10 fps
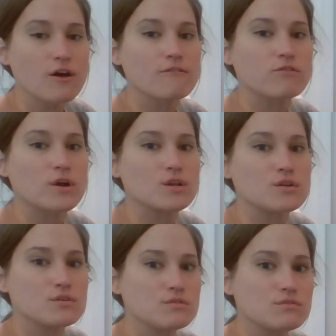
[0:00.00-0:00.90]
for a
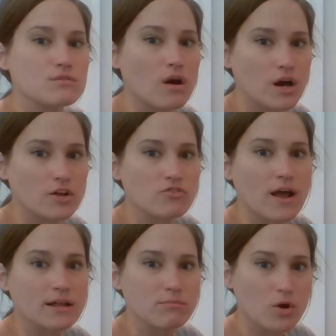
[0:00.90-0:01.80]
new
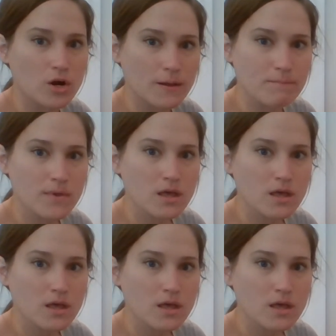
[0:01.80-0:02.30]
contract bargain.